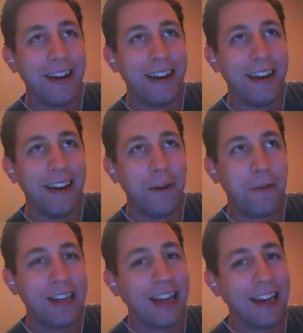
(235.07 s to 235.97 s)
no
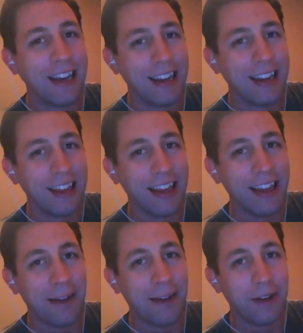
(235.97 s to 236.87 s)
pretending
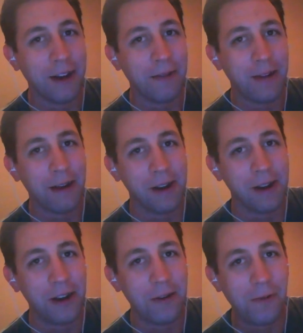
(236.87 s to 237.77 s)
that I'm going to be able to
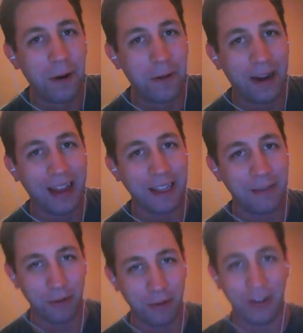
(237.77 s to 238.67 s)
know more about
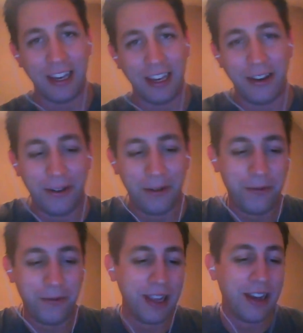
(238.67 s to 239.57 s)
this movie than you.
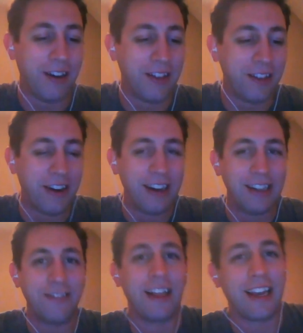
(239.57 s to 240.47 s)
Although I
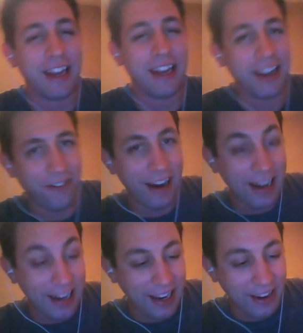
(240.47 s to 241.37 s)
do like it a
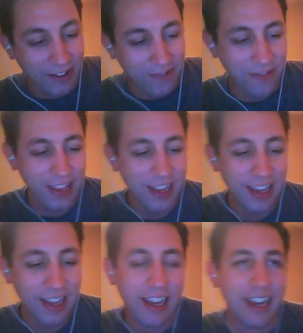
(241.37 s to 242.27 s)
great deal.
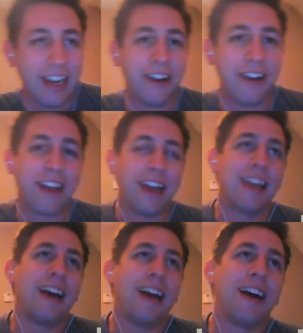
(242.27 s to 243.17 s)
Okay.